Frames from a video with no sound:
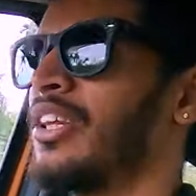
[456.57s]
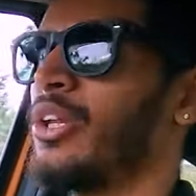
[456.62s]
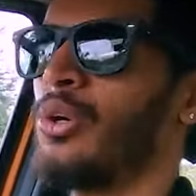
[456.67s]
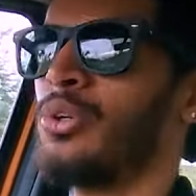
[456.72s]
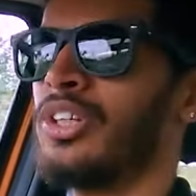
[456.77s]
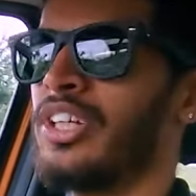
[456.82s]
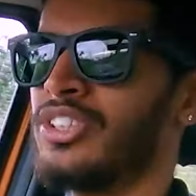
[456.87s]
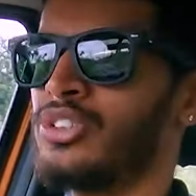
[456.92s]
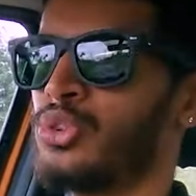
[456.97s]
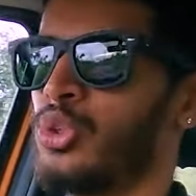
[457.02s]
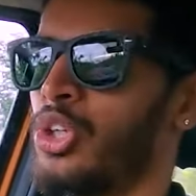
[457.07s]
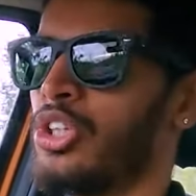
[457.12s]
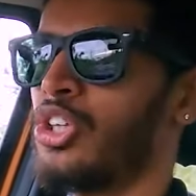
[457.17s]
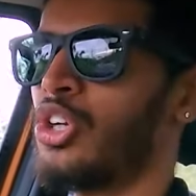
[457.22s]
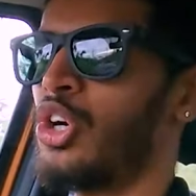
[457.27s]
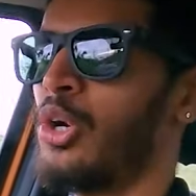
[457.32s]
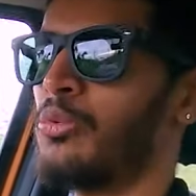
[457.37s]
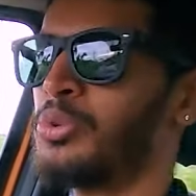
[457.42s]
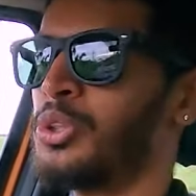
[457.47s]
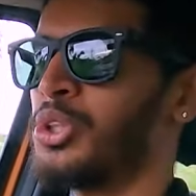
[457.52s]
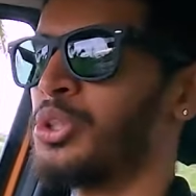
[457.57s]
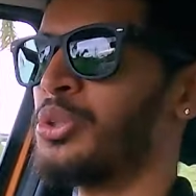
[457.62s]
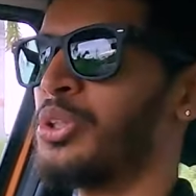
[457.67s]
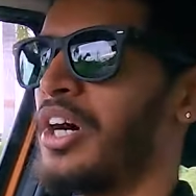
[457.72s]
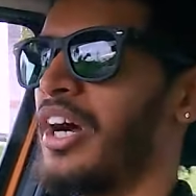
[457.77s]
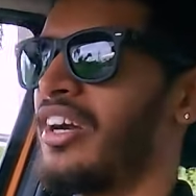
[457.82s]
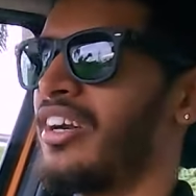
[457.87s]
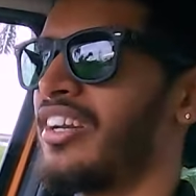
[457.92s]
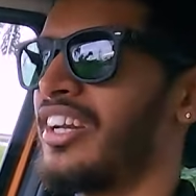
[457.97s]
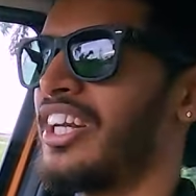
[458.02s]
Now there's no other option. You
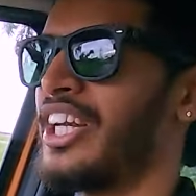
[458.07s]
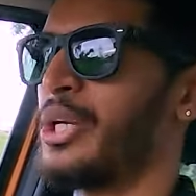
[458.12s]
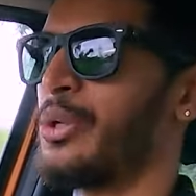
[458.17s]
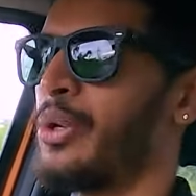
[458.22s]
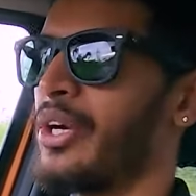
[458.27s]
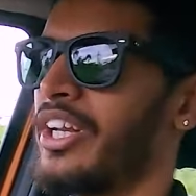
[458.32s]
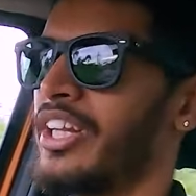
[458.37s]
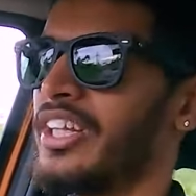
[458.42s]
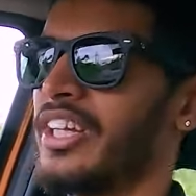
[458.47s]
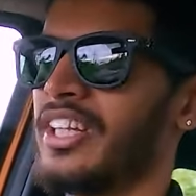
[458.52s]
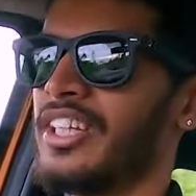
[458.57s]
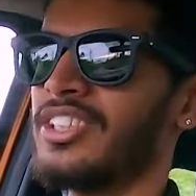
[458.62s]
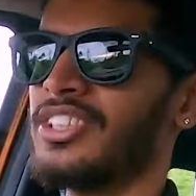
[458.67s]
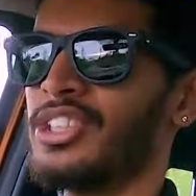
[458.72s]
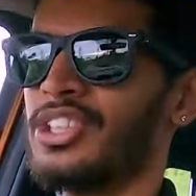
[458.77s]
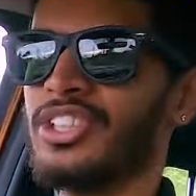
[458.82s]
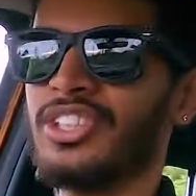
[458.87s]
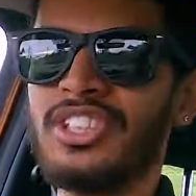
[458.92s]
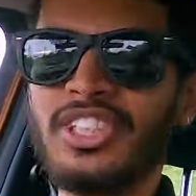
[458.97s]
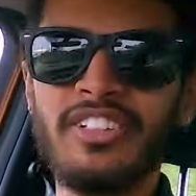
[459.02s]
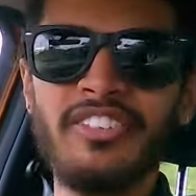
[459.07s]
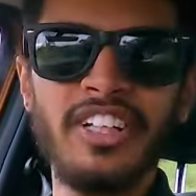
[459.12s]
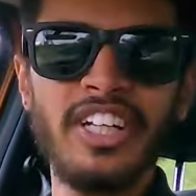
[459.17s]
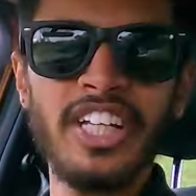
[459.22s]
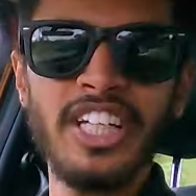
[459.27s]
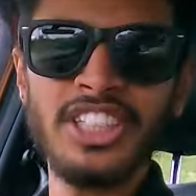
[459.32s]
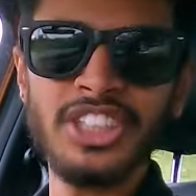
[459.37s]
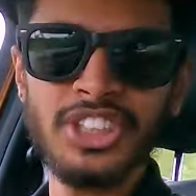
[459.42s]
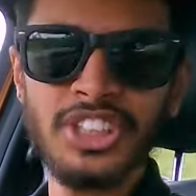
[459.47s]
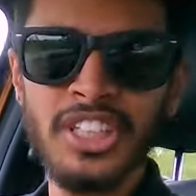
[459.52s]
can't really do anything. This is the
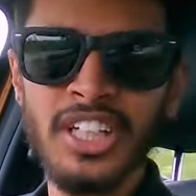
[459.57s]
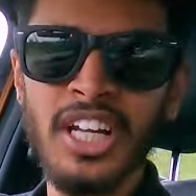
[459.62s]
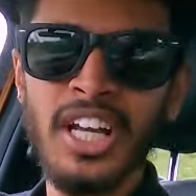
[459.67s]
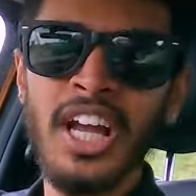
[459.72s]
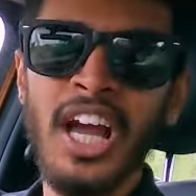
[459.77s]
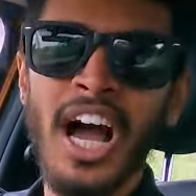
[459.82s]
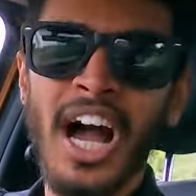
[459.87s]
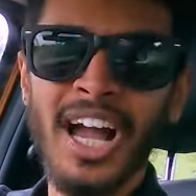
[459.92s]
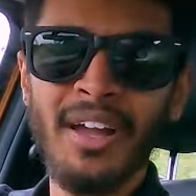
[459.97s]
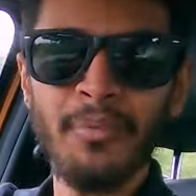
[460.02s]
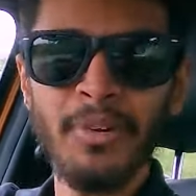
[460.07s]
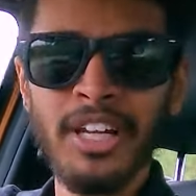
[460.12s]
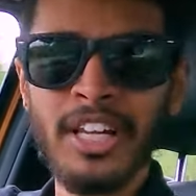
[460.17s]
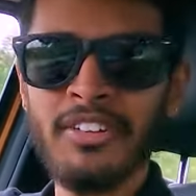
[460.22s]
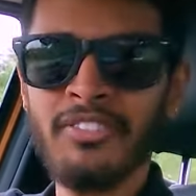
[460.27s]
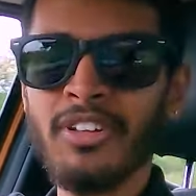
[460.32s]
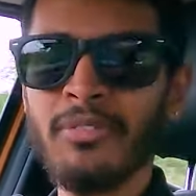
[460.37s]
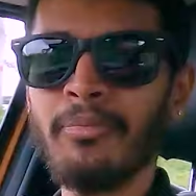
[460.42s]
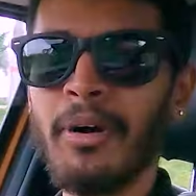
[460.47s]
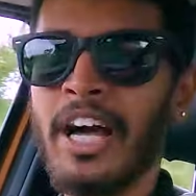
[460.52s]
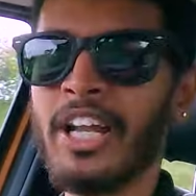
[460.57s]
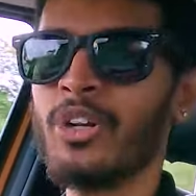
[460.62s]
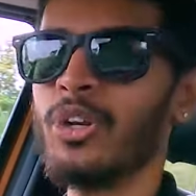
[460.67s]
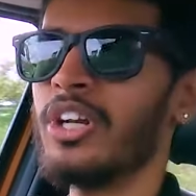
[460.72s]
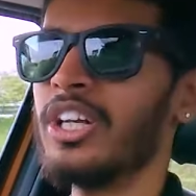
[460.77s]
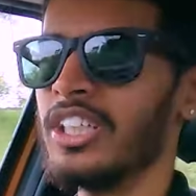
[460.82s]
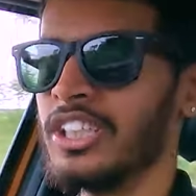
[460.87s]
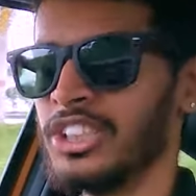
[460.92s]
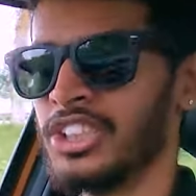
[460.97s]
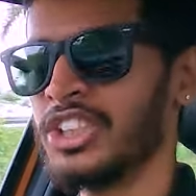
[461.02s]
CVT engine. I believe the
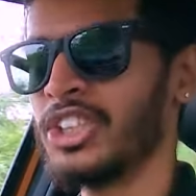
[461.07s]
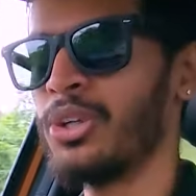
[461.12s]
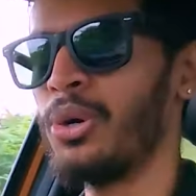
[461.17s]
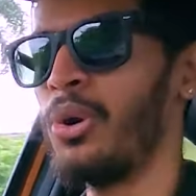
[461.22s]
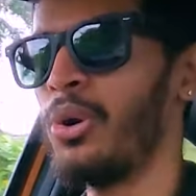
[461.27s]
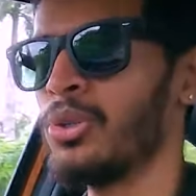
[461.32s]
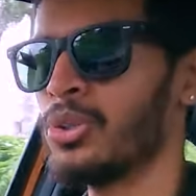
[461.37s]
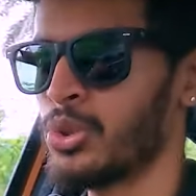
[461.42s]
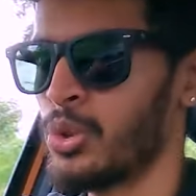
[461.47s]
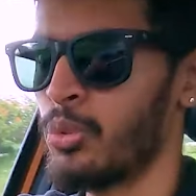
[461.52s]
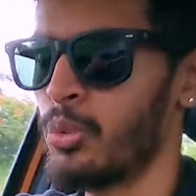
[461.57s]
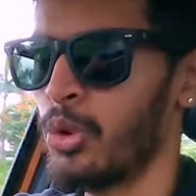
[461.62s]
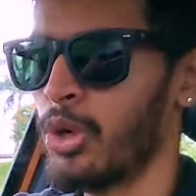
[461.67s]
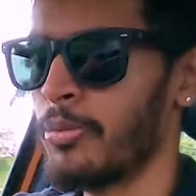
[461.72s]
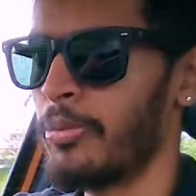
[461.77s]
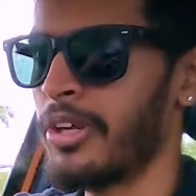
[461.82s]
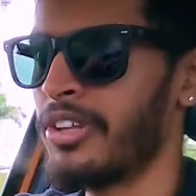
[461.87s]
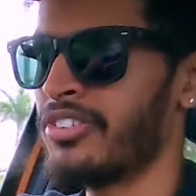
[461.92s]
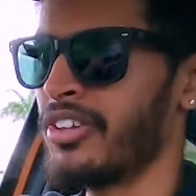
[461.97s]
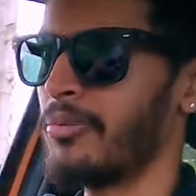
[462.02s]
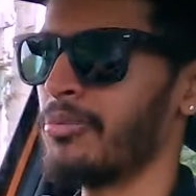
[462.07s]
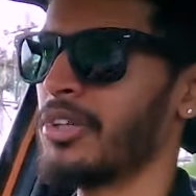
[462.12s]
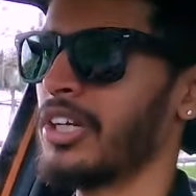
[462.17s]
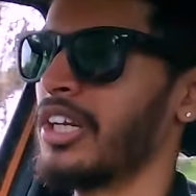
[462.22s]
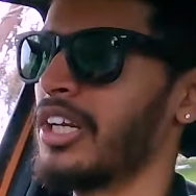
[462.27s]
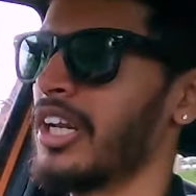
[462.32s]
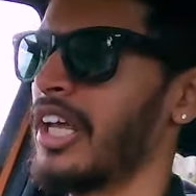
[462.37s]
manual engine also would be something